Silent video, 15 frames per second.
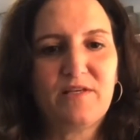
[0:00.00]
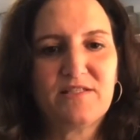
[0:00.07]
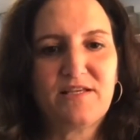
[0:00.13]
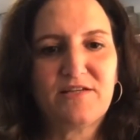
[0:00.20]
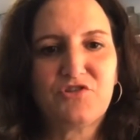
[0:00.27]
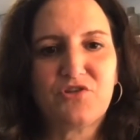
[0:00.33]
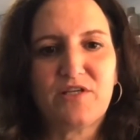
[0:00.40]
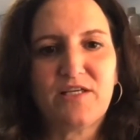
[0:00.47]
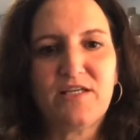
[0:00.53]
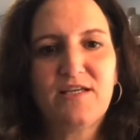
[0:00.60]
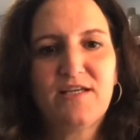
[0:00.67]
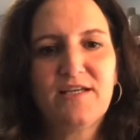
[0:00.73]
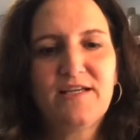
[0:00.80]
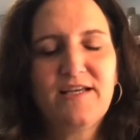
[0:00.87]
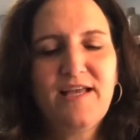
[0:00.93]
essentially.
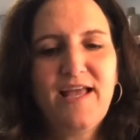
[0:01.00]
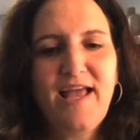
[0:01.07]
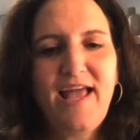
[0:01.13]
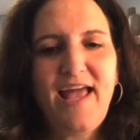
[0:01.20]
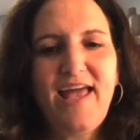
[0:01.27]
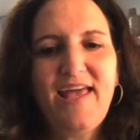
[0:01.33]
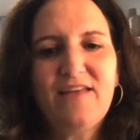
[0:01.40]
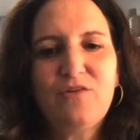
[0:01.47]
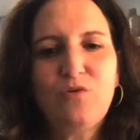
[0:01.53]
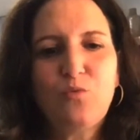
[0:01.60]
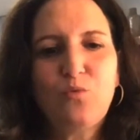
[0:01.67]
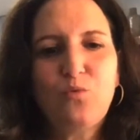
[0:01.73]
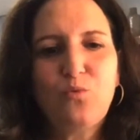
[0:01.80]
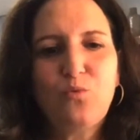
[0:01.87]
And